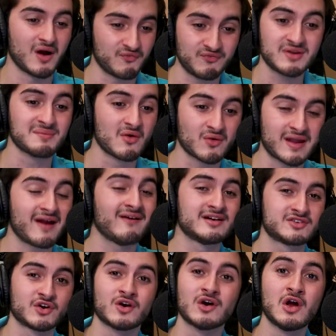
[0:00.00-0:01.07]
a female
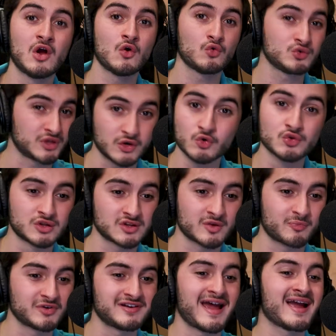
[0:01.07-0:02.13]
character who seduces
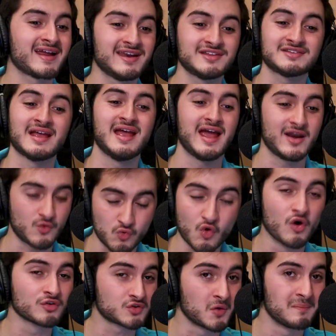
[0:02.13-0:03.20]
the protagonist and who
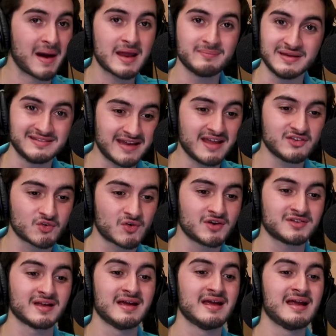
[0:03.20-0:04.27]
also might be
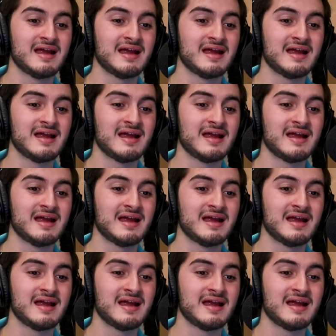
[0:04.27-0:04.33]
dangerous.